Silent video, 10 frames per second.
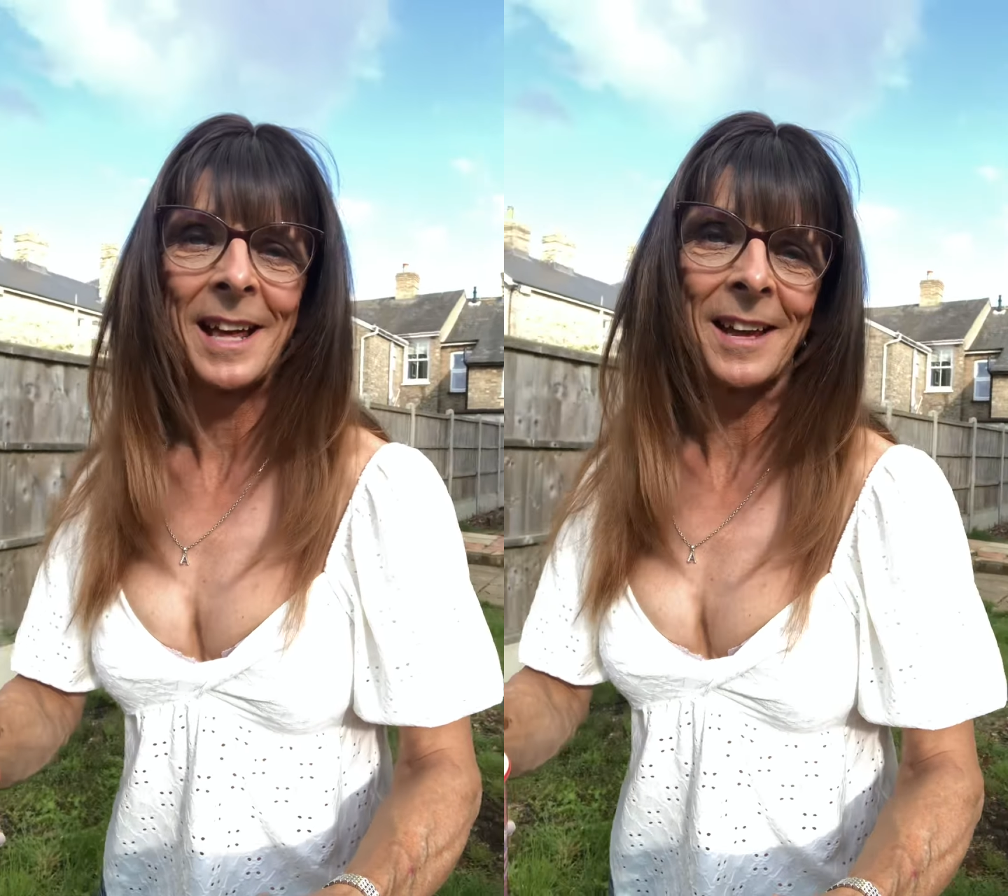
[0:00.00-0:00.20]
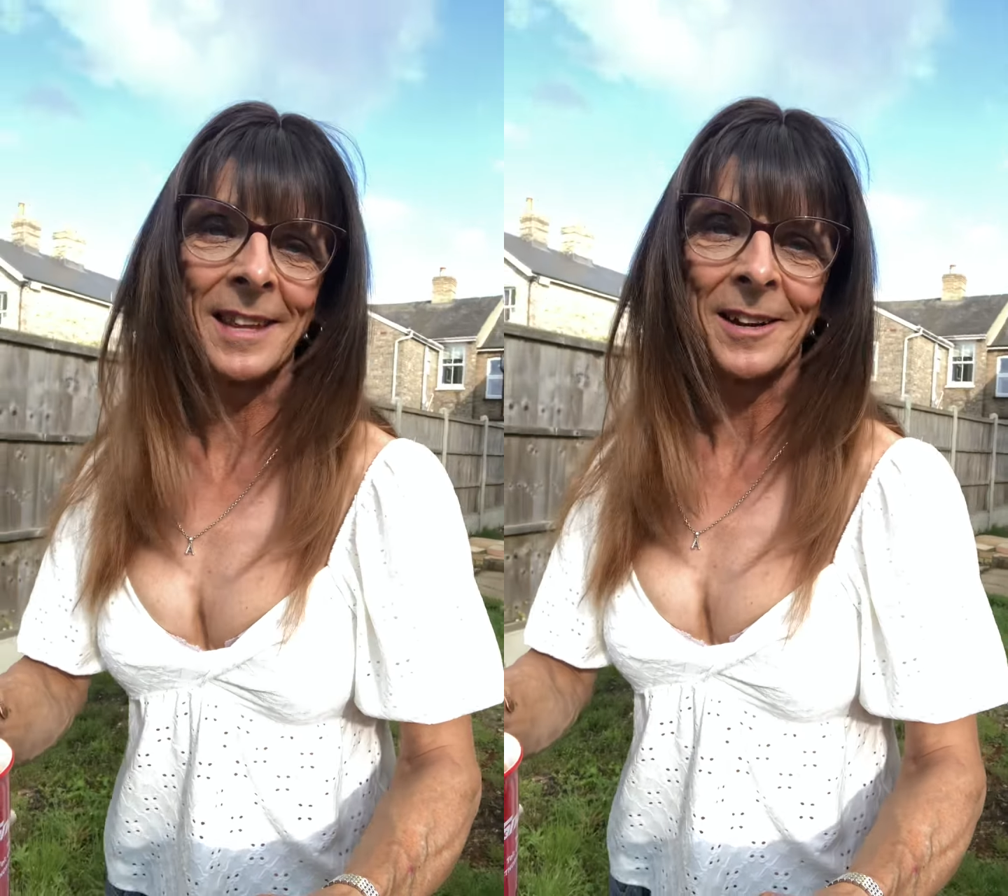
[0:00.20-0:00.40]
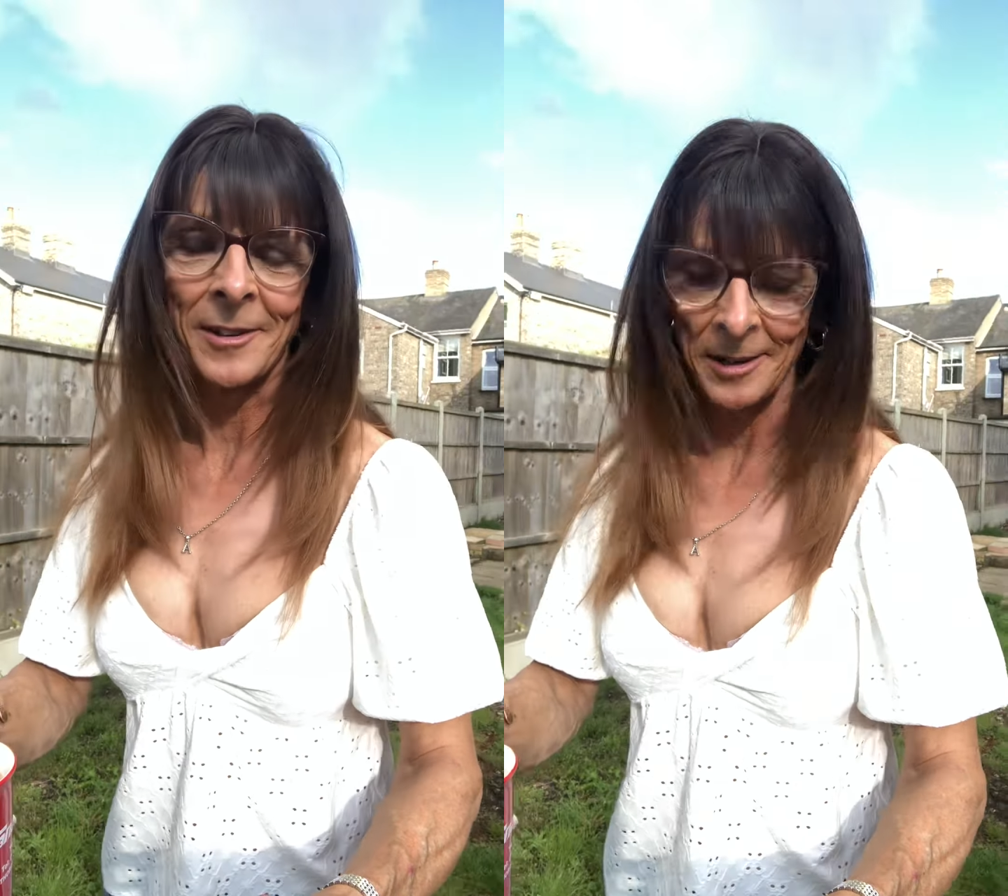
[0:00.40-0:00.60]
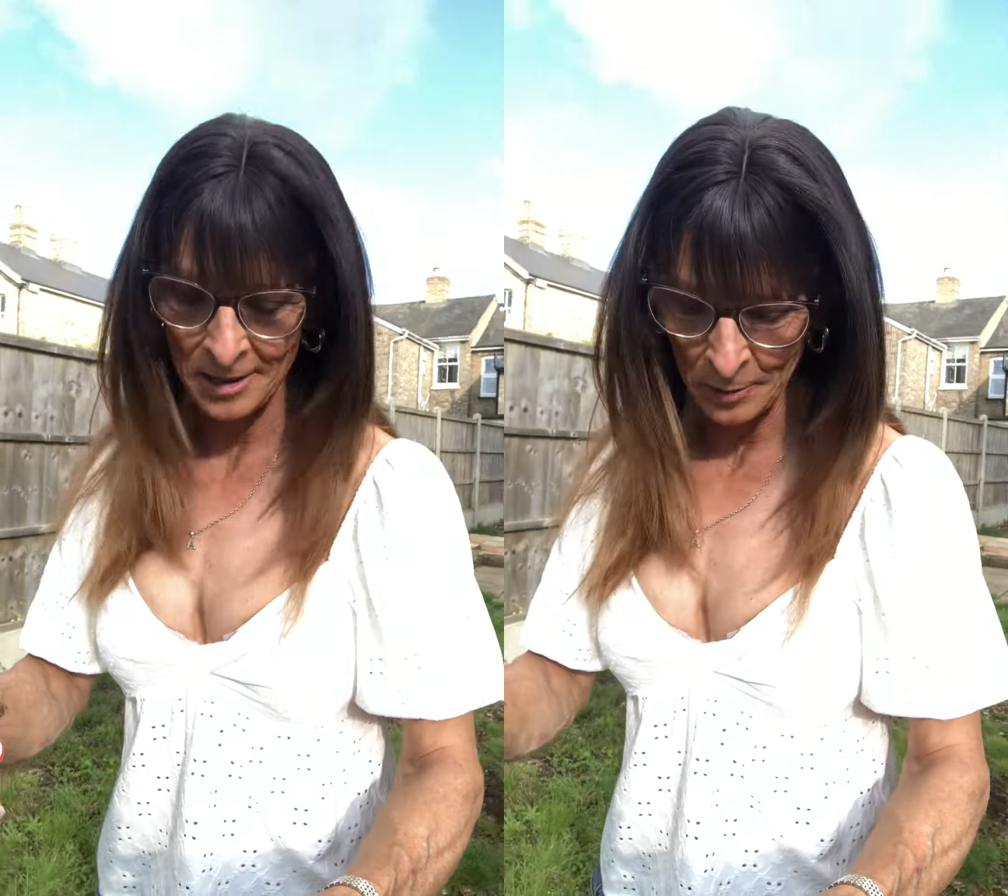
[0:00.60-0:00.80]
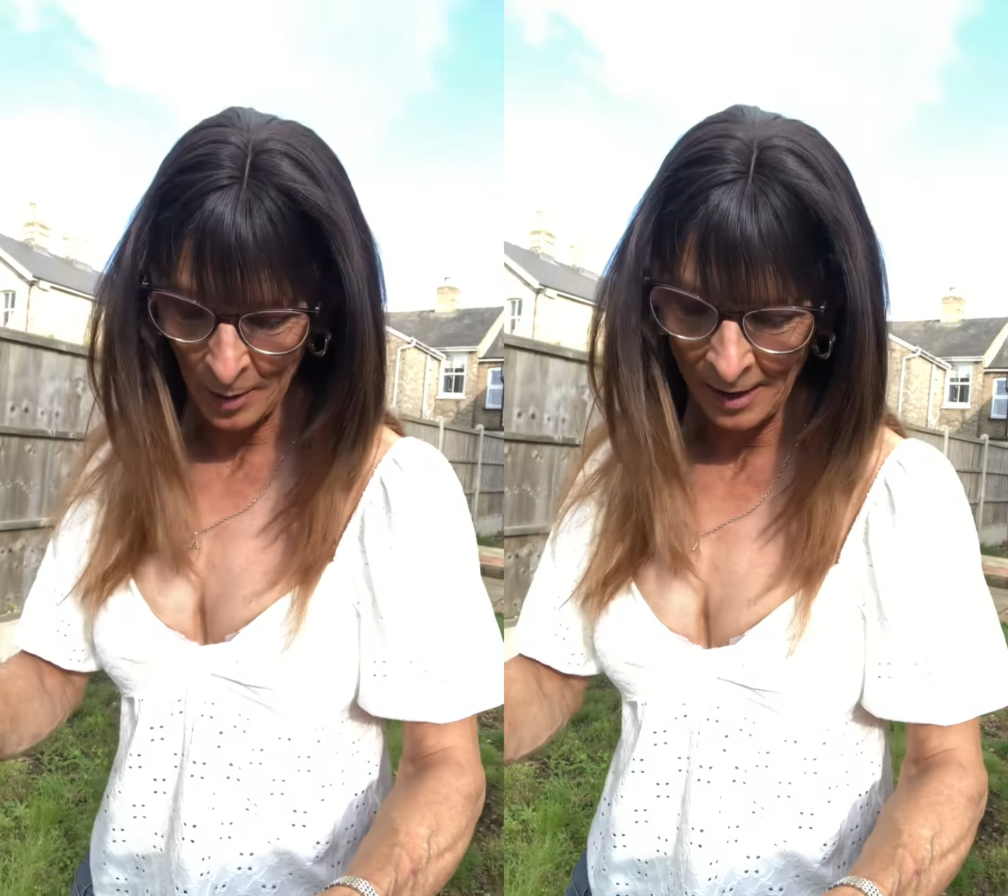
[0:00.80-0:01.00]
cut their grass
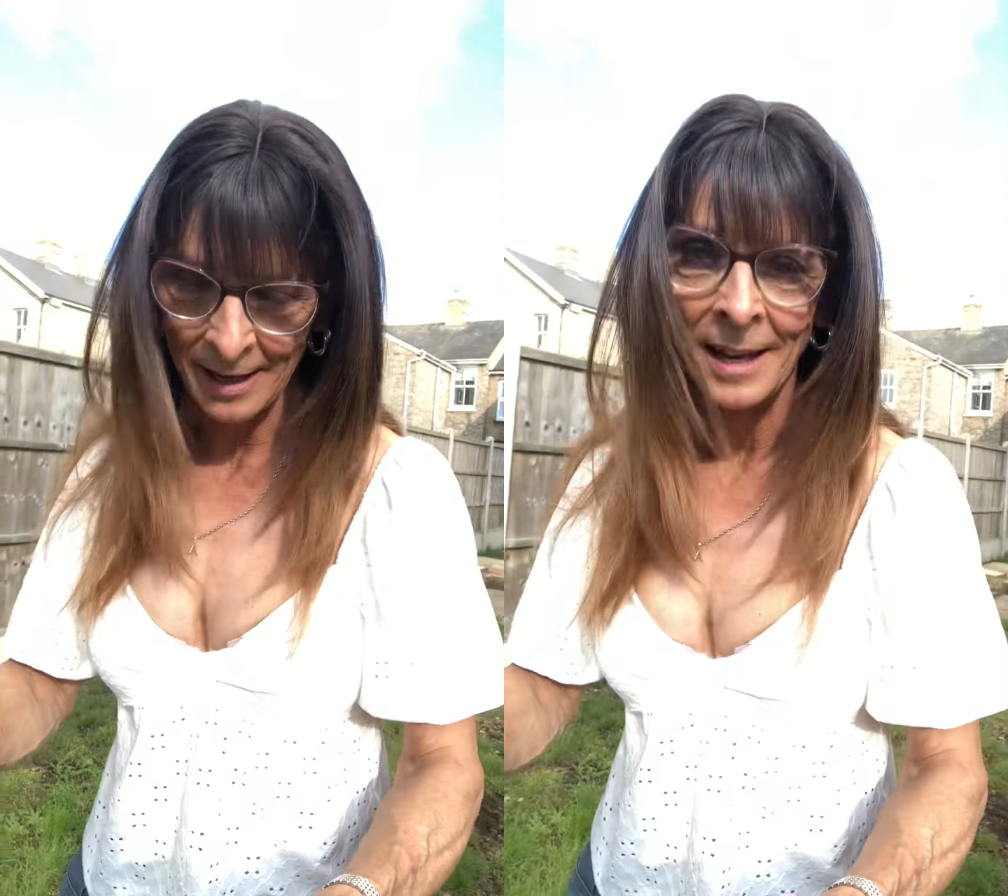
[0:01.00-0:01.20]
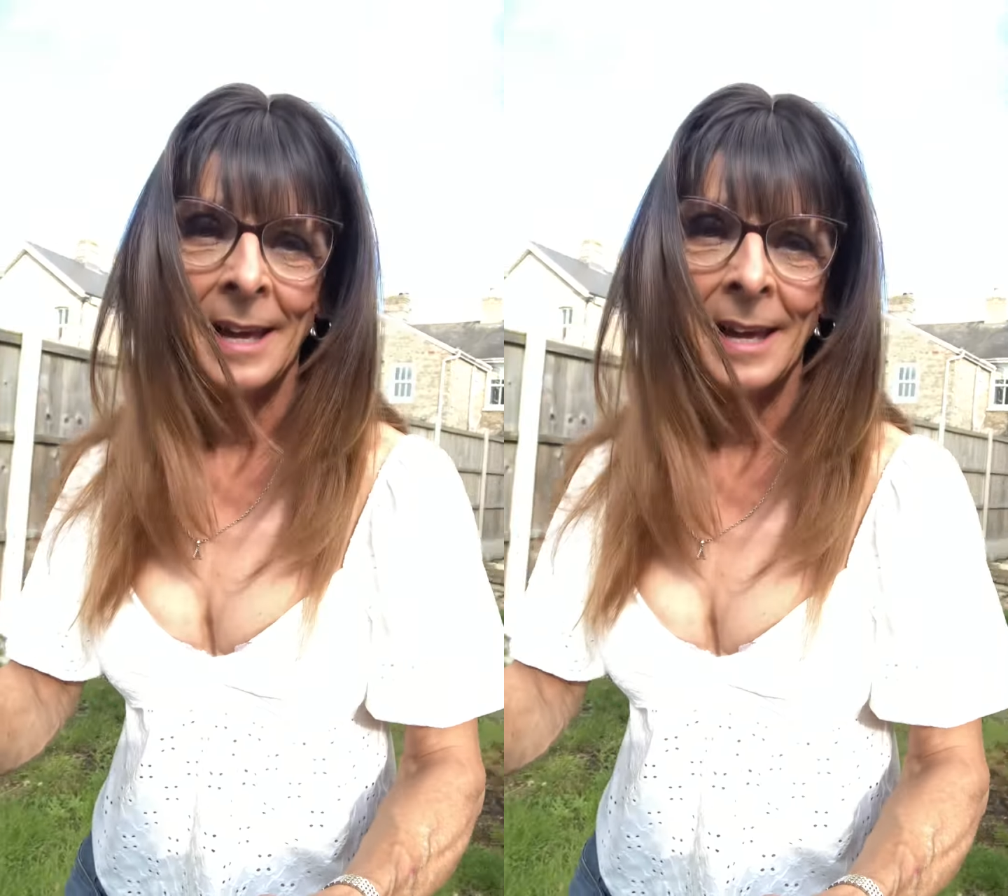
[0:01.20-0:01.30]
as well, uh,